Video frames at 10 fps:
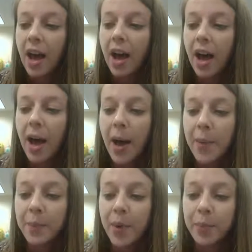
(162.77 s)

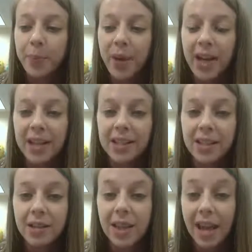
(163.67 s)
but
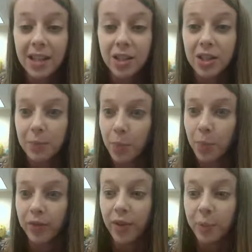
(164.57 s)
that's
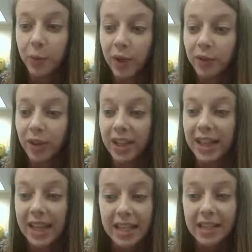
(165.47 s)
what Flipgrid
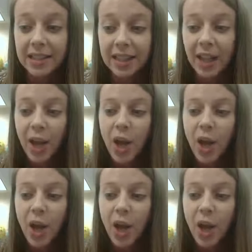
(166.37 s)
really is.